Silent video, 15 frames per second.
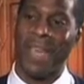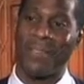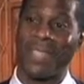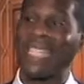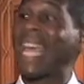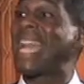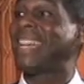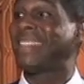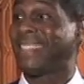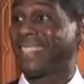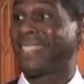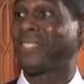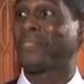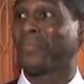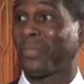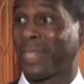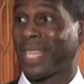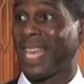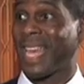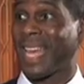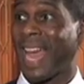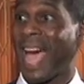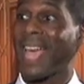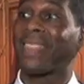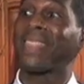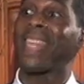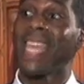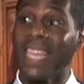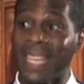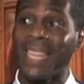have a tendency to forget. I
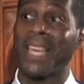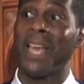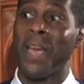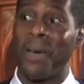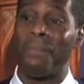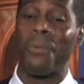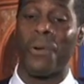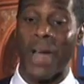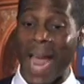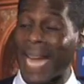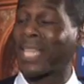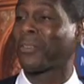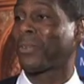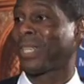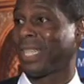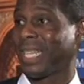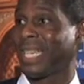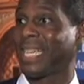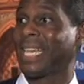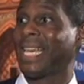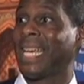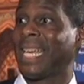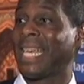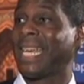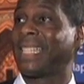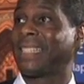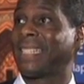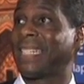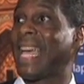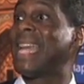think more accurately,
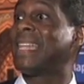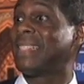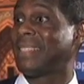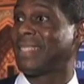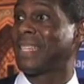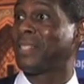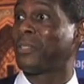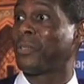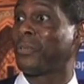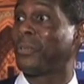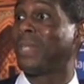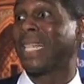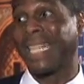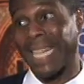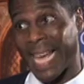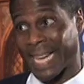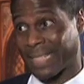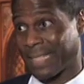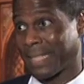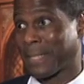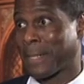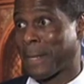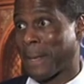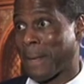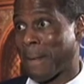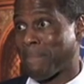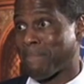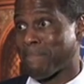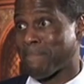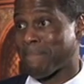it's a tendency to neglect.
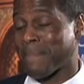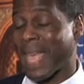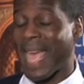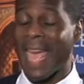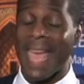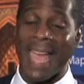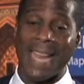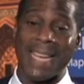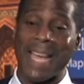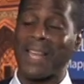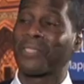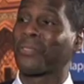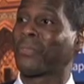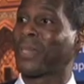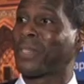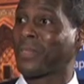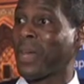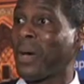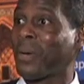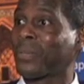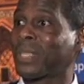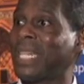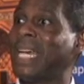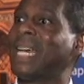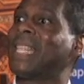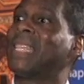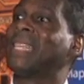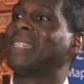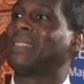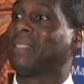Okay. And as a result,
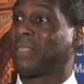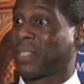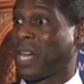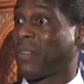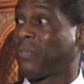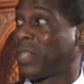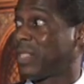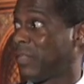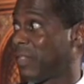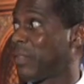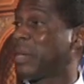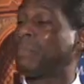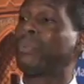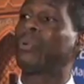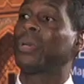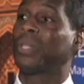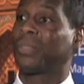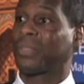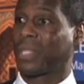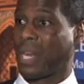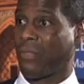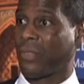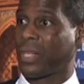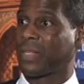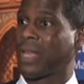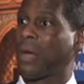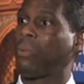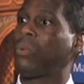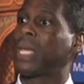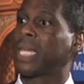these discoveries, very important discoveries
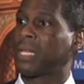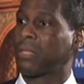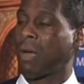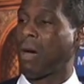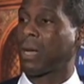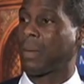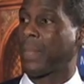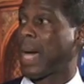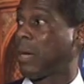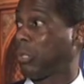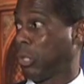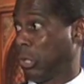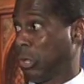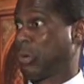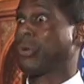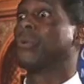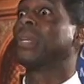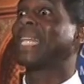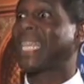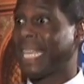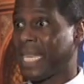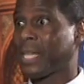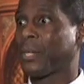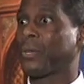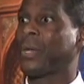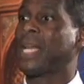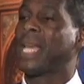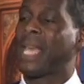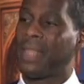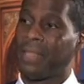that we can talk about, learn here
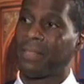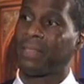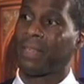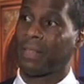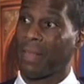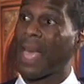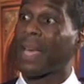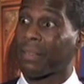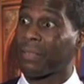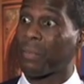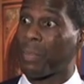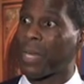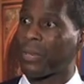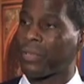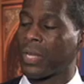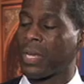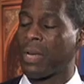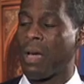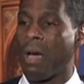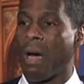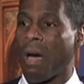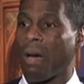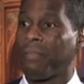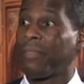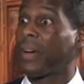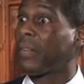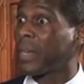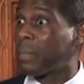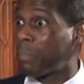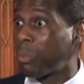in this ex exhibition, are
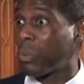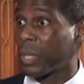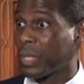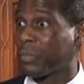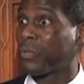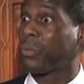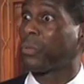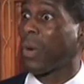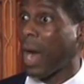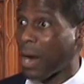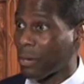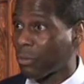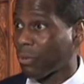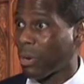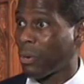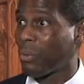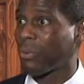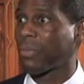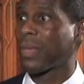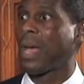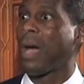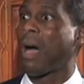very important to our growth,